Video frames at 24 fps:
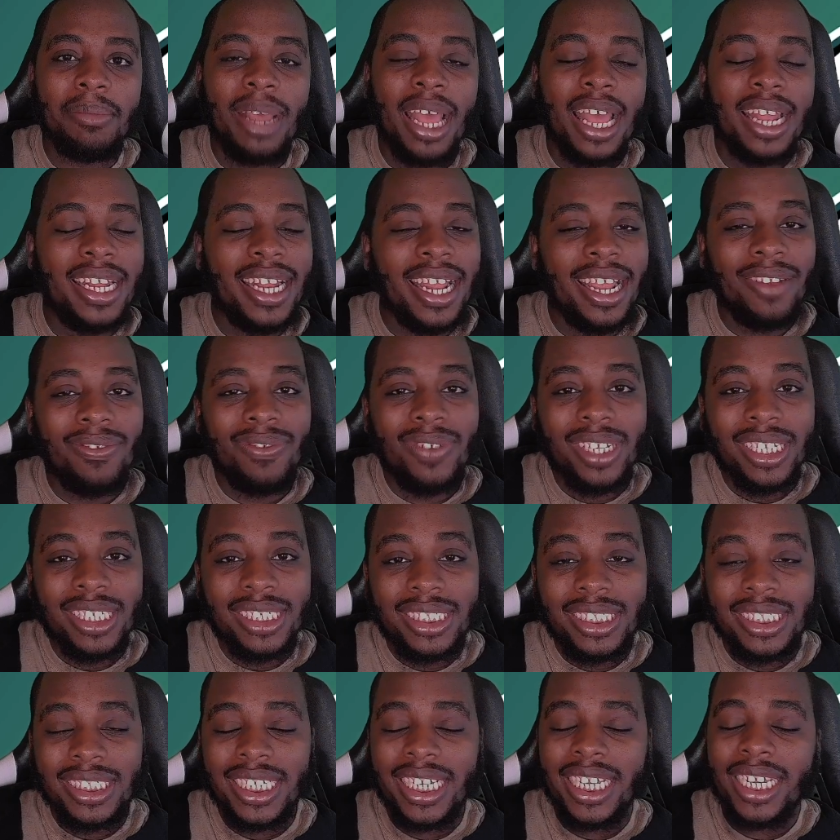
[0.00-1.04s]
I didn't really
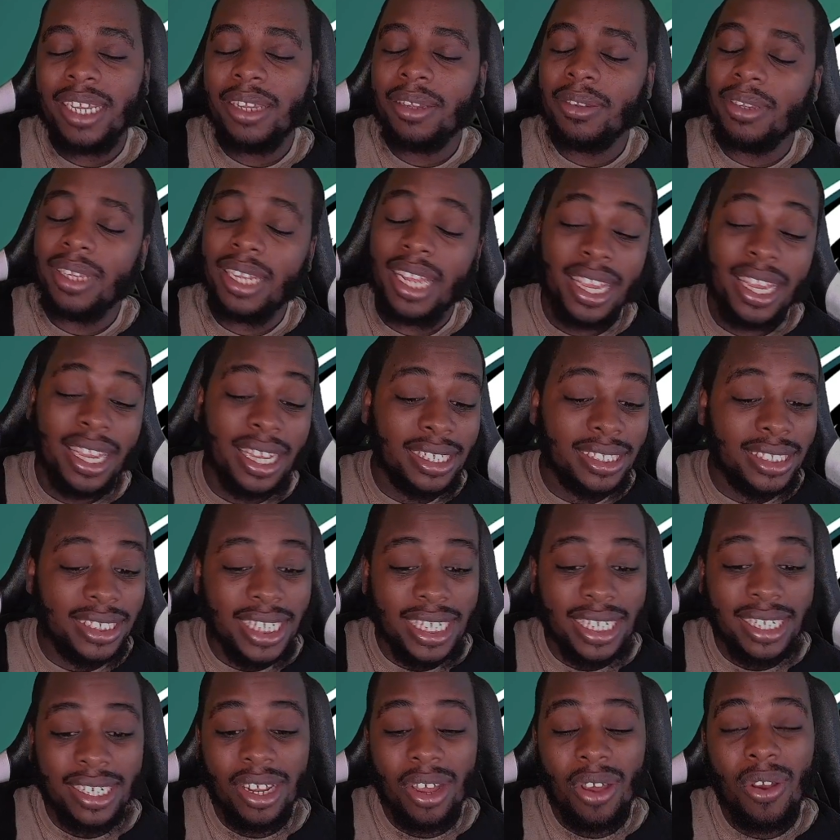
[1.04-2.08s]
see it. Like I
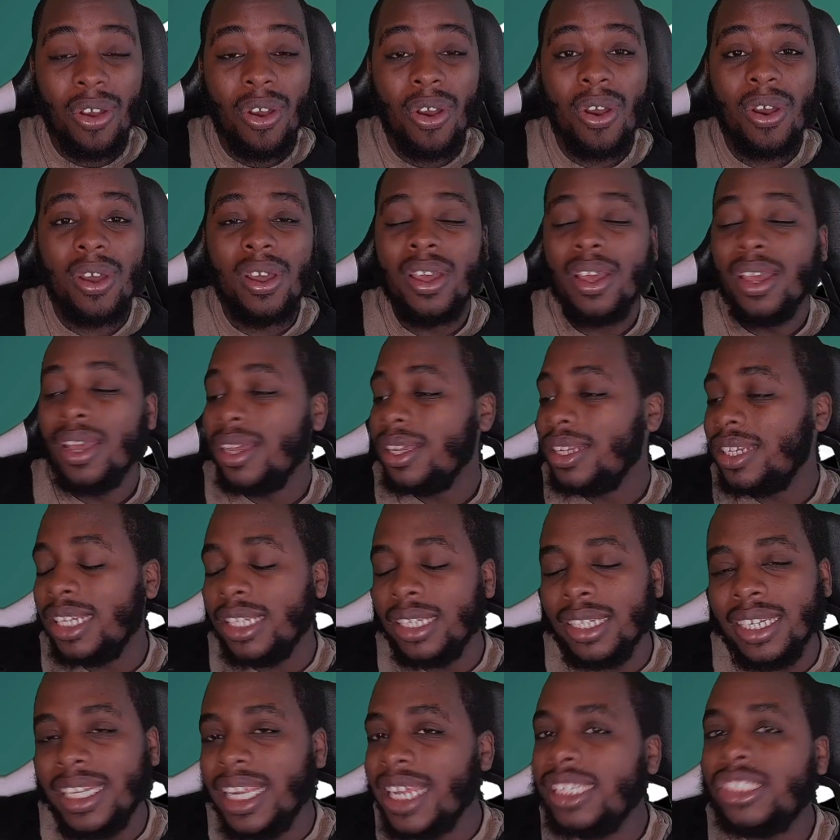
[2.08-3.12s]
said,
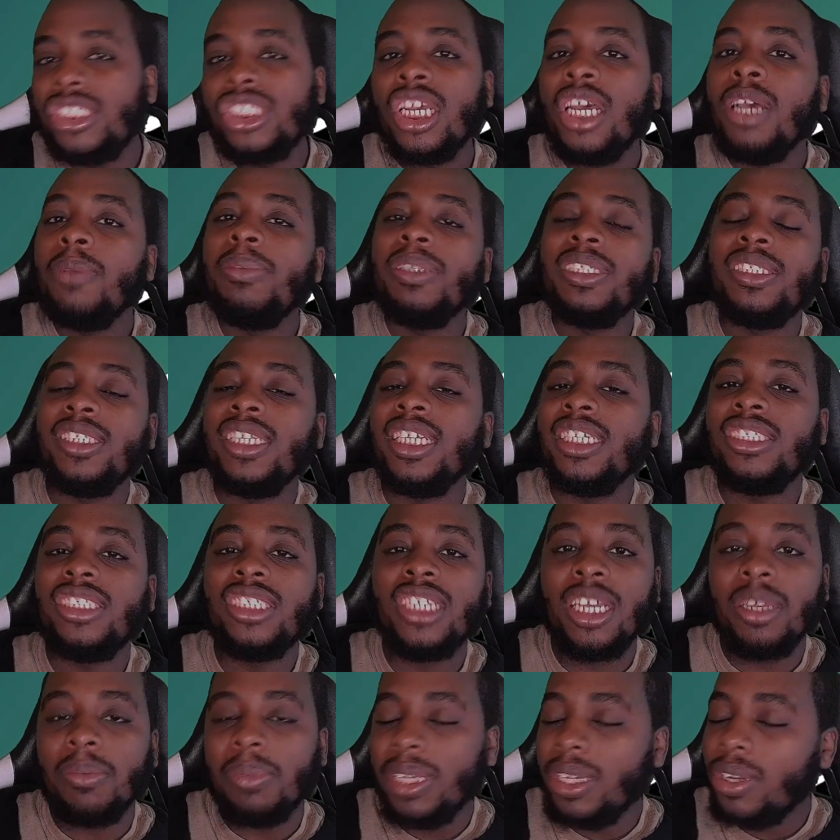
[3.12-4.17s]
Nick Chubb is Nick
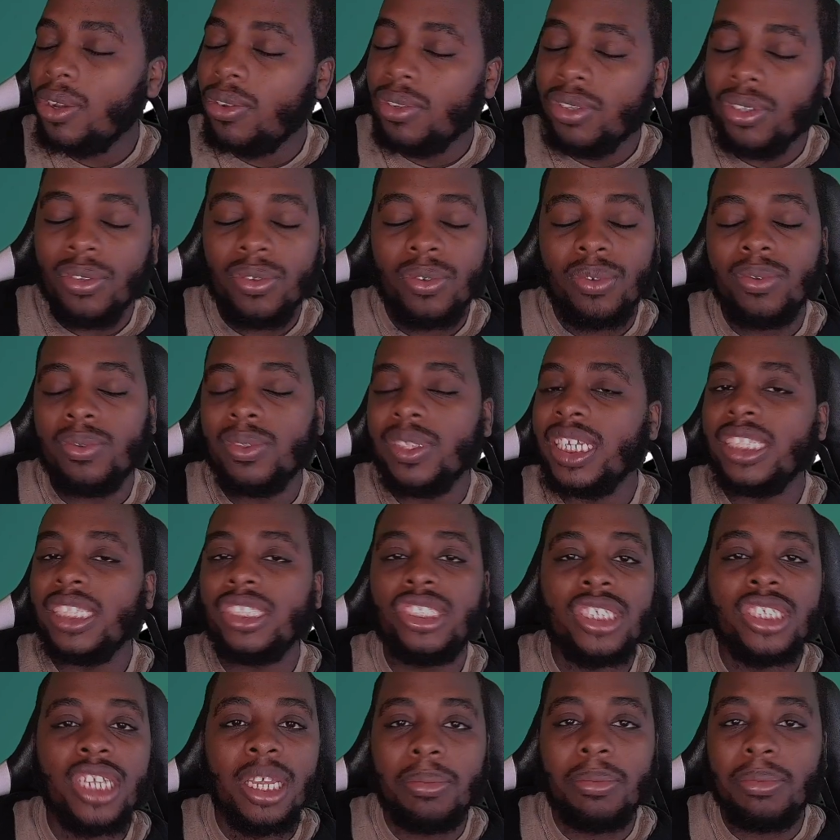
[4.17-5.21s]
Chubb. He gonna do Nick
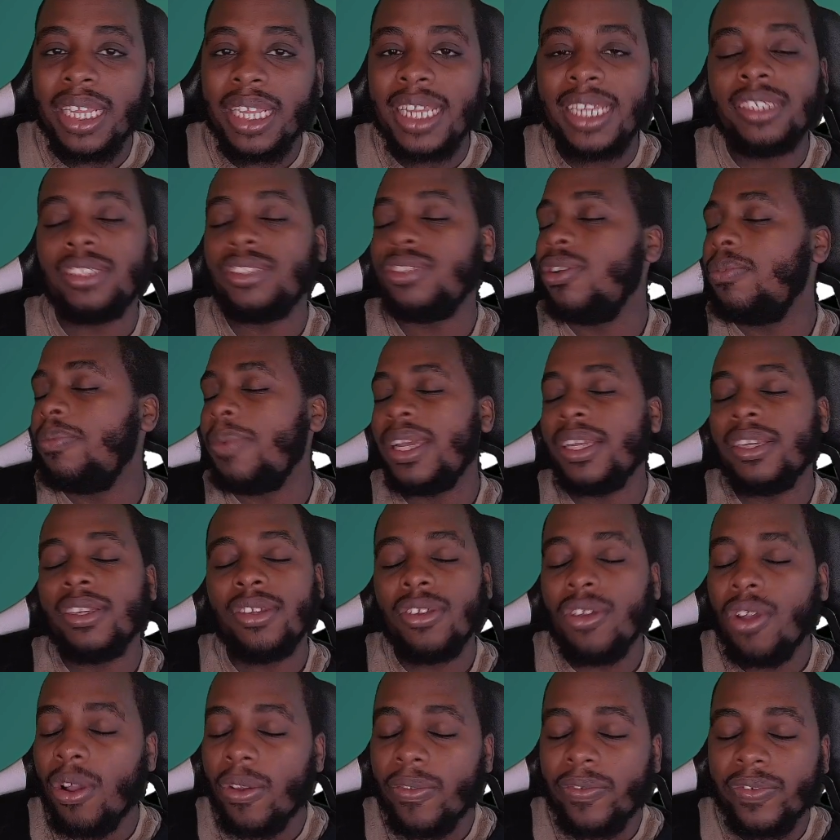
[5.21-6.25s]
Chubb things, no matter the
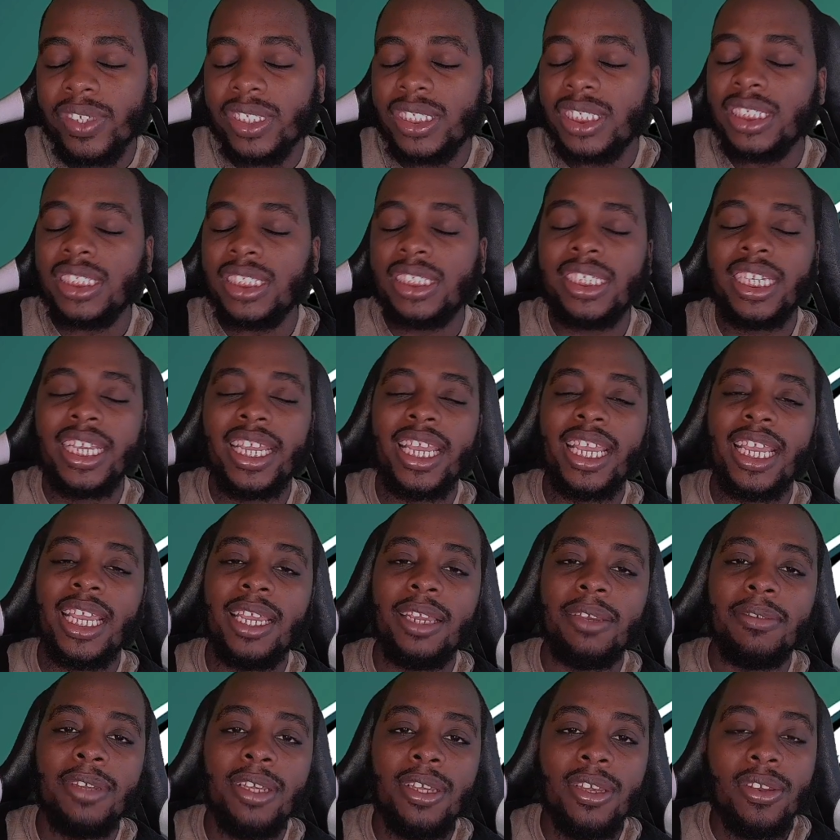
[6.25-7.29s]
offensive
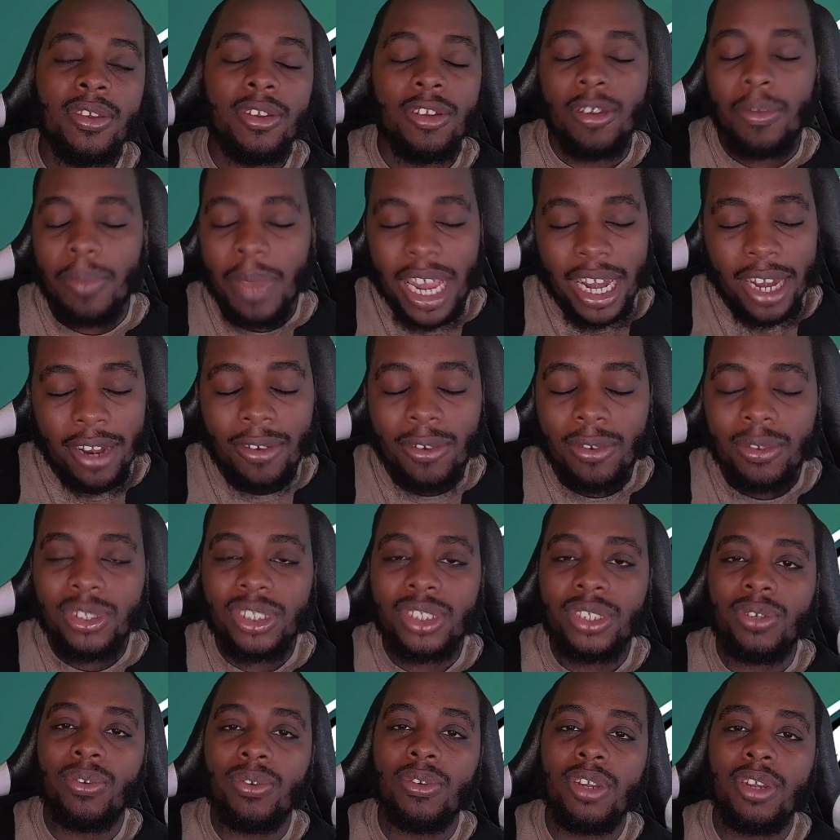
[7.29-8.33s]
scheme, no matter who's the
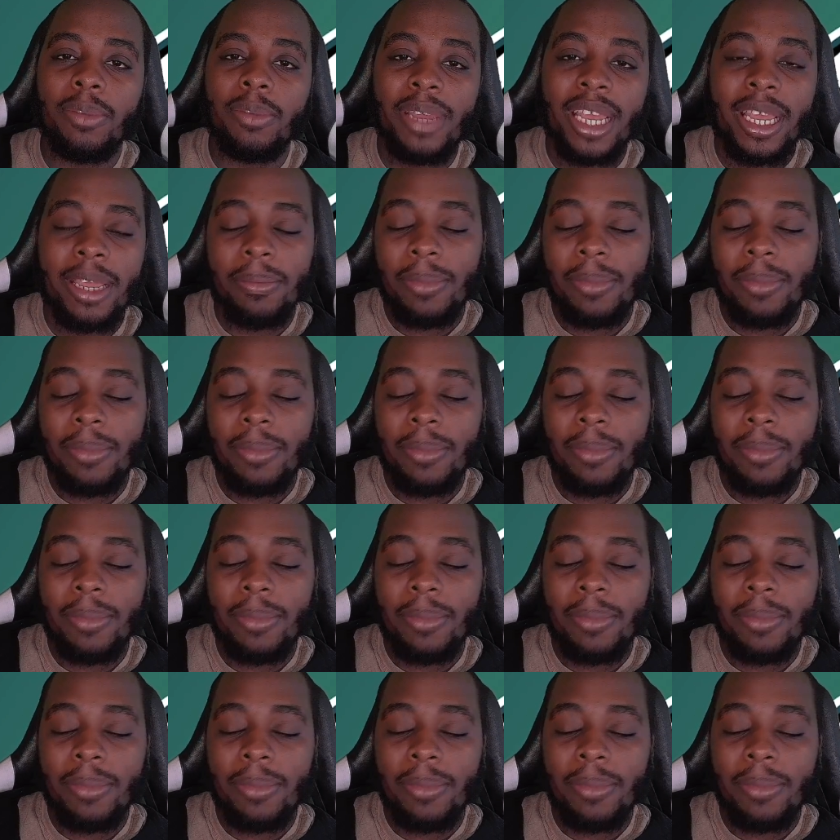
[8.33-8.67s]
quarterback.